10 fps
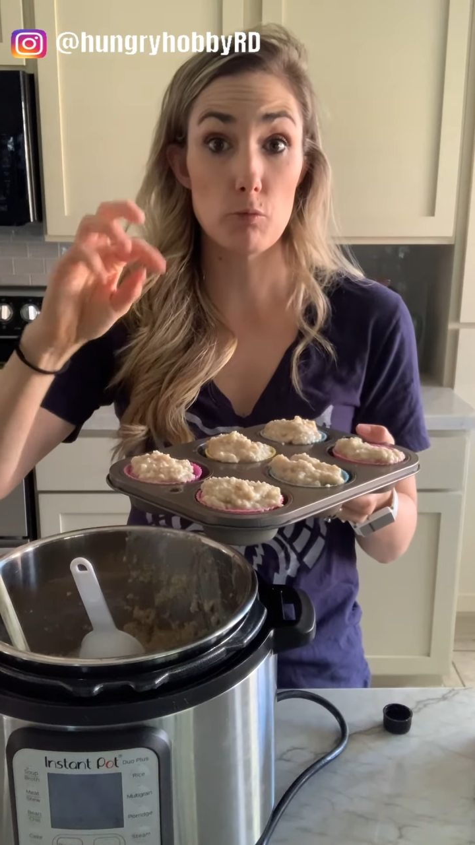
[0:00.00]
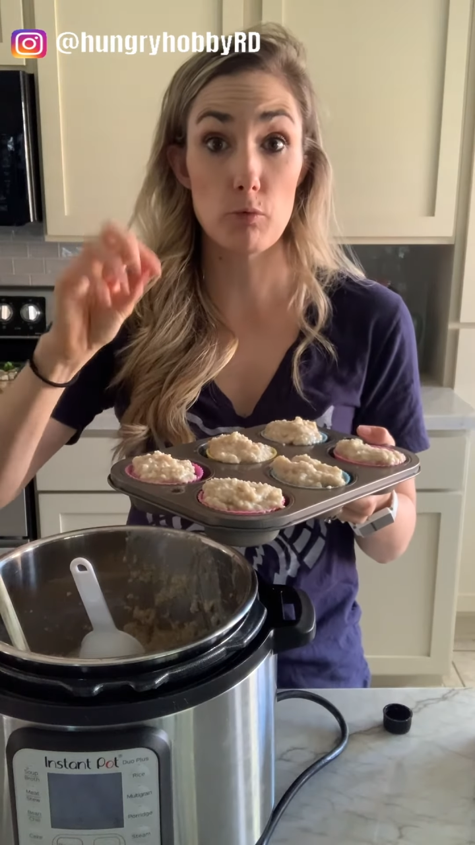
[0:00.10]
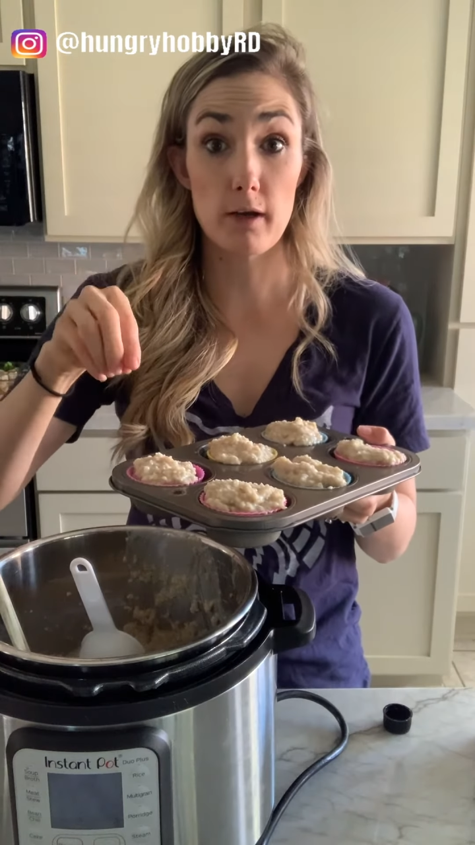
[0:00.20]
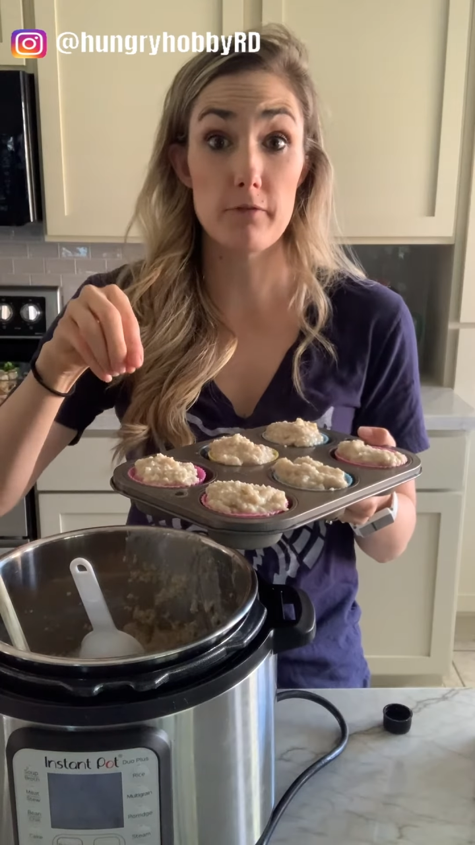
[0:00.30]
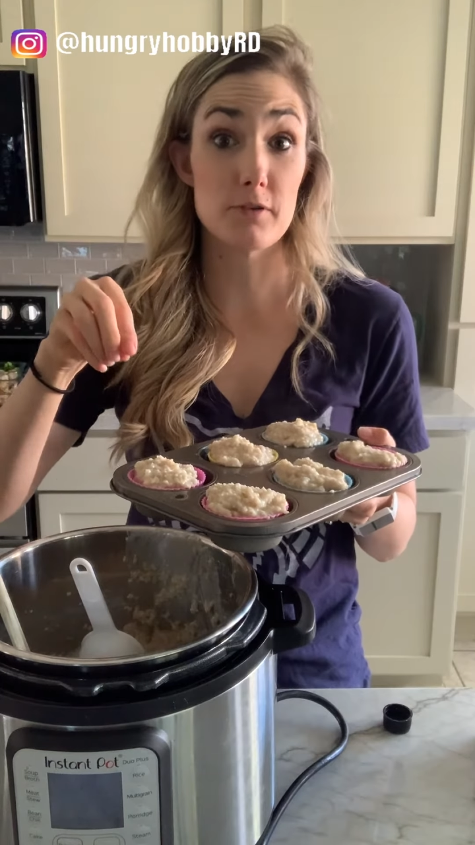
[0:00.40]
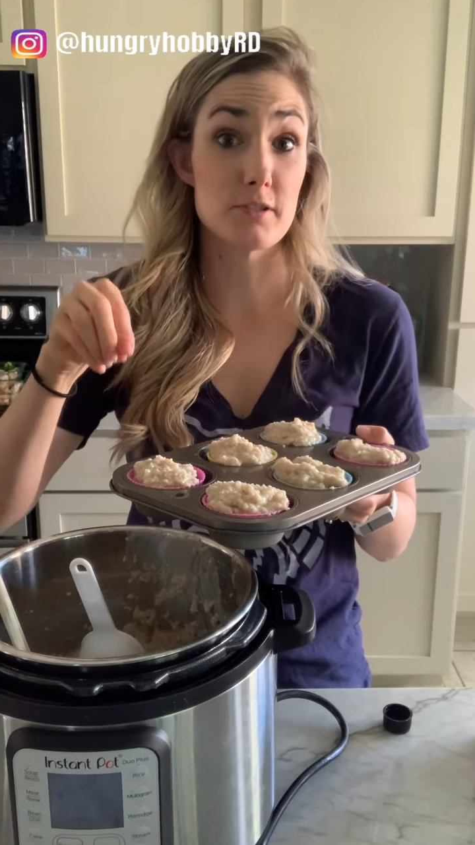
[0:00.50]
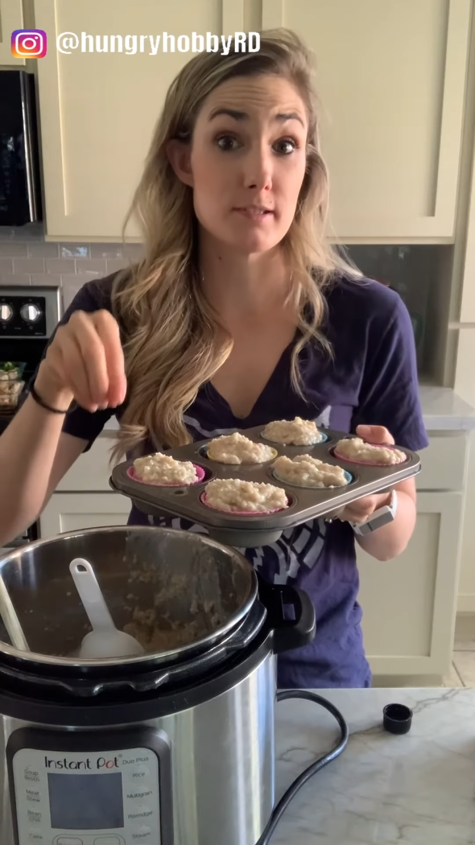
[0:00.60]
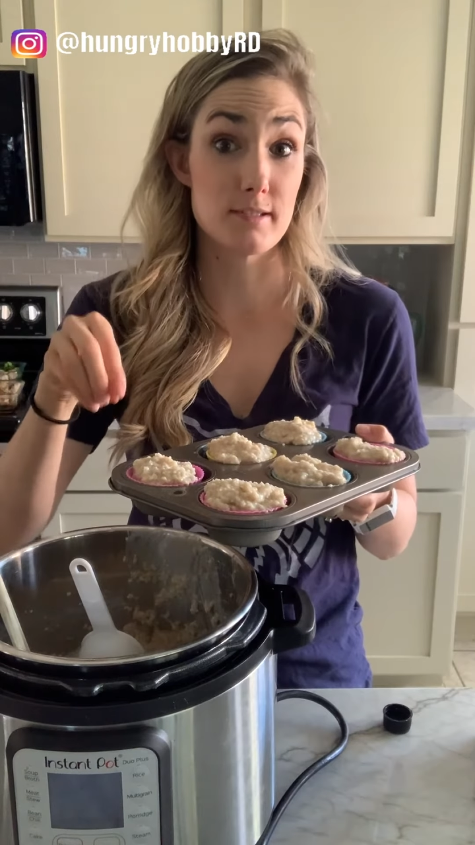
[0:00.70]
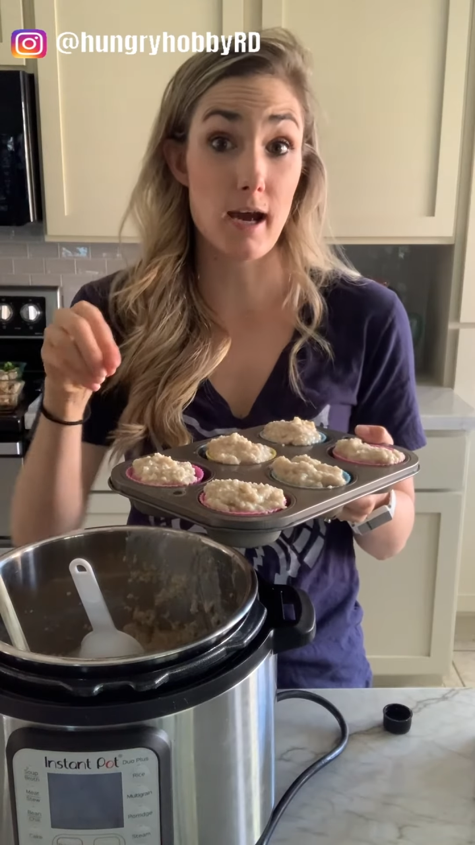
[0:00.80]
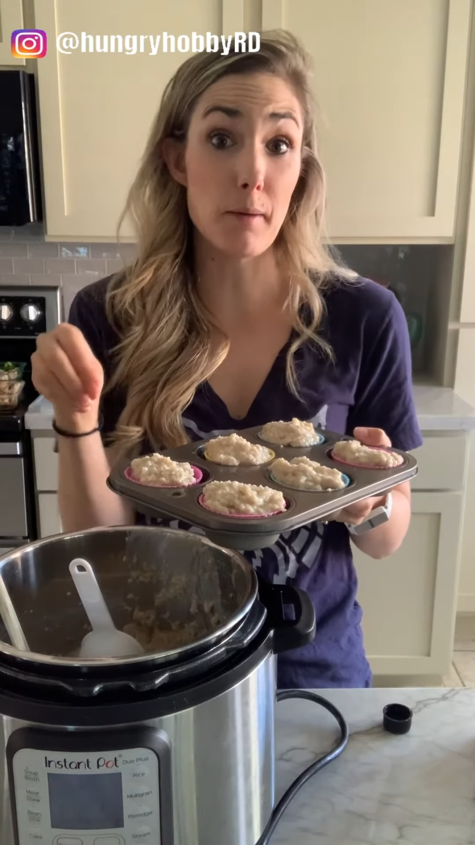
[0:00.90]
whatever
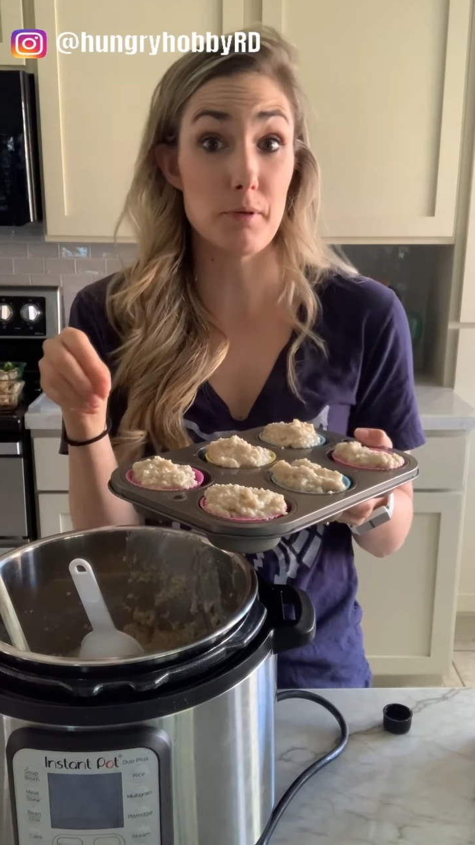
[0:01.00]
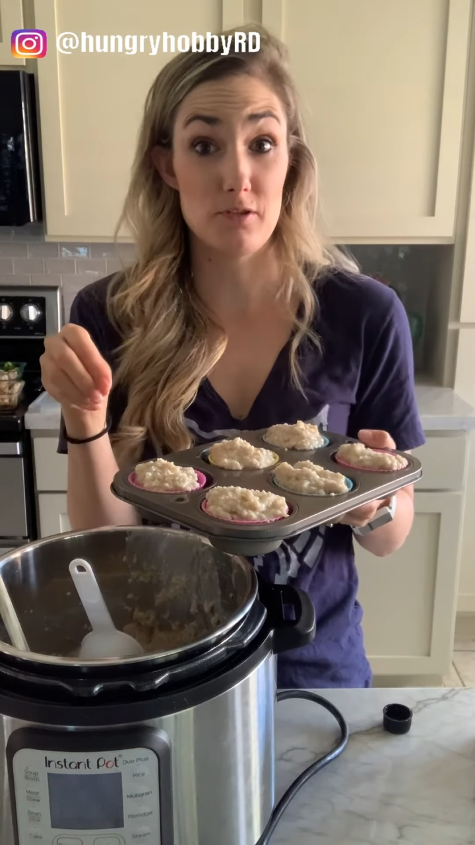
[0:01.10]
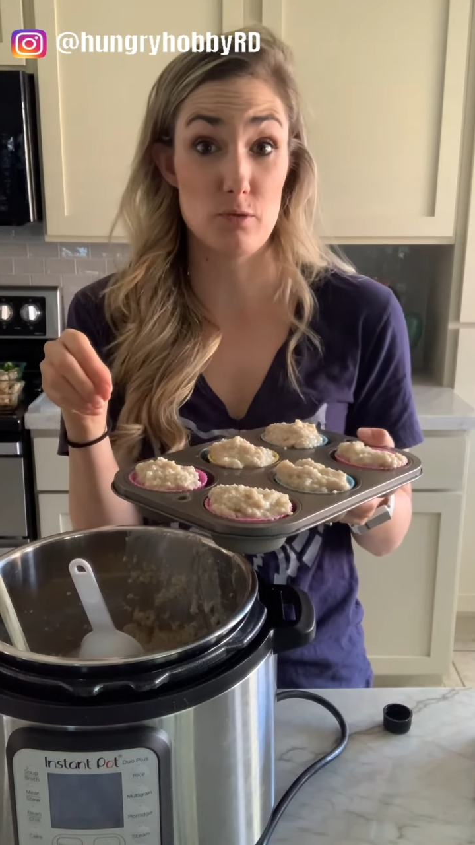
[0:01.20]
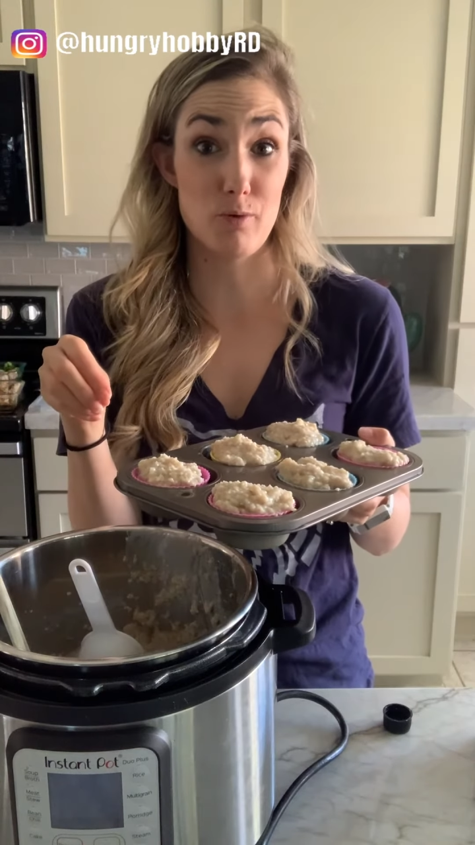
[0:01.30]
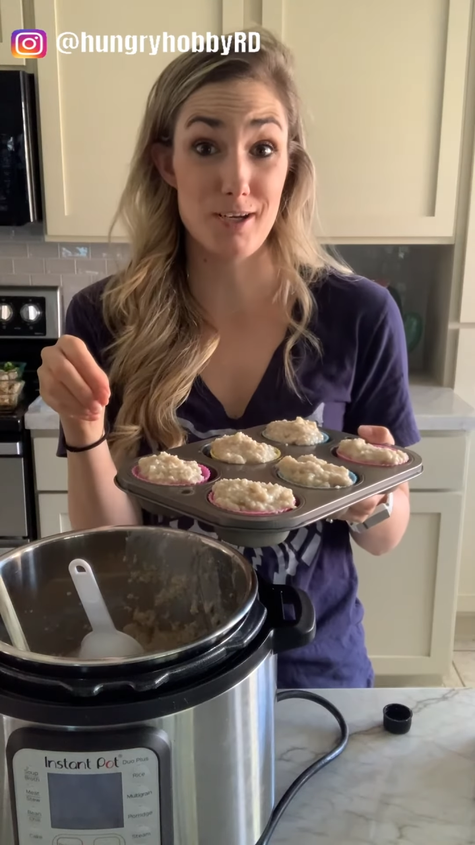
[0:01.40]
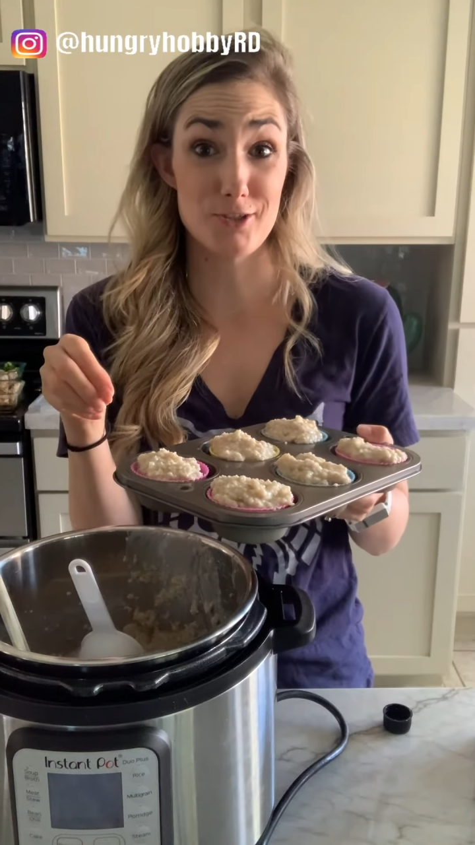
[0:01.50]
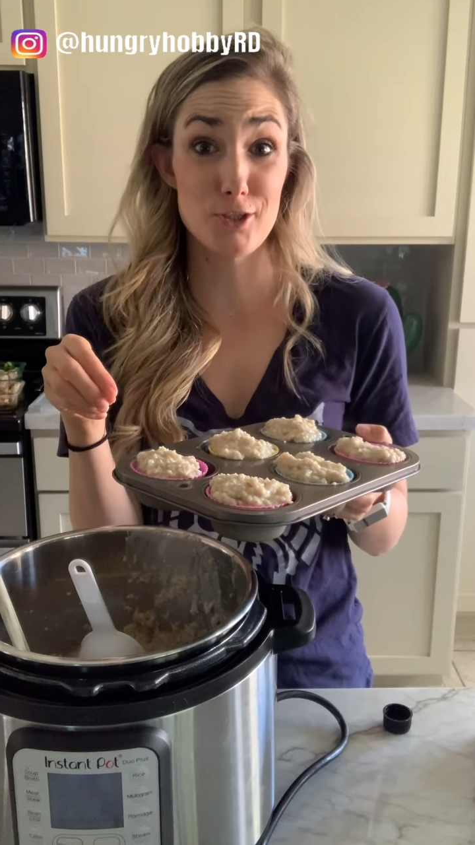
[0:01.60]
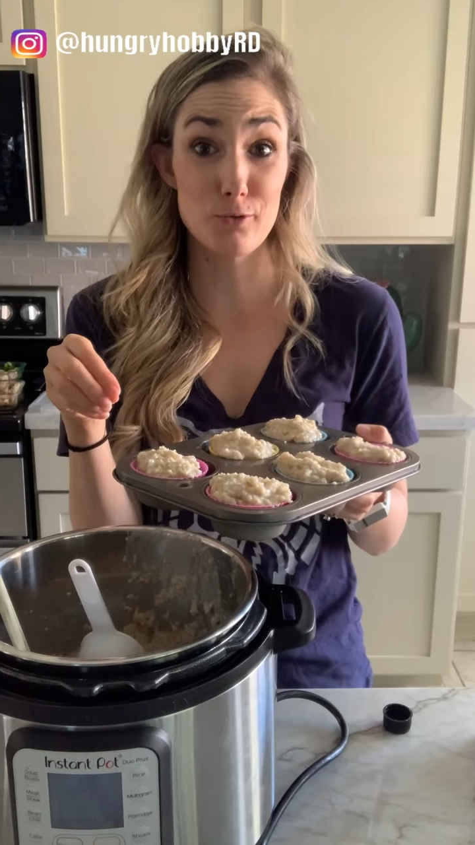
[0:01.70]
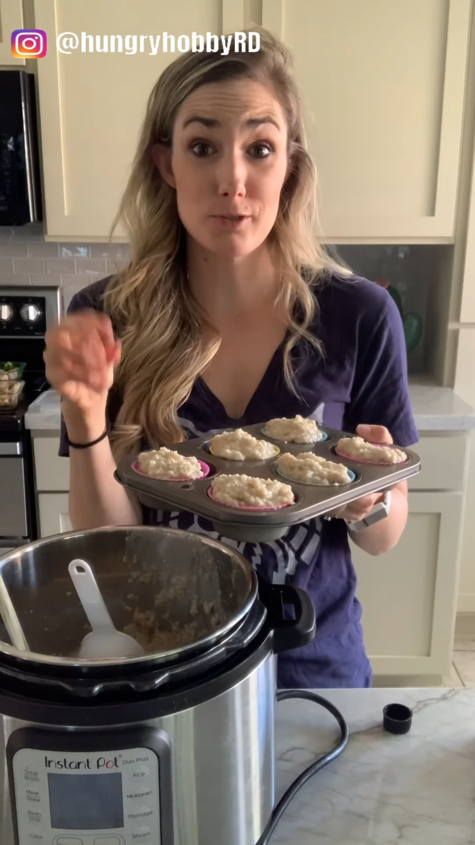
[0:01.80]
toppings you want too,